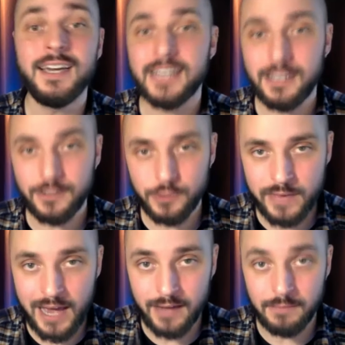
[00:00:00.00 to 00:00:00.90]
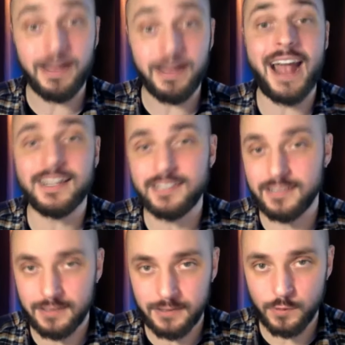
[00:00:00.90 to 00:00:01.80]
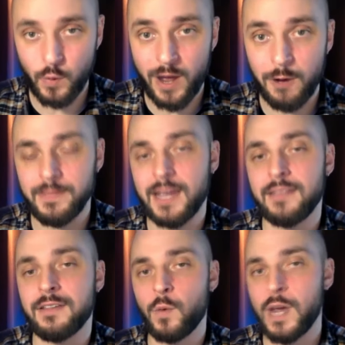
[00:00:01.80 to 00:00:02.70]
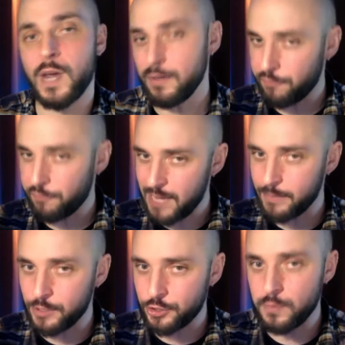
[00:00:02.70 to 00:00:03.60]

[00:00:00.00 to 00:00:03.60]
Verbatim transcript: can do that by accident as well, and that the way we frame and shoot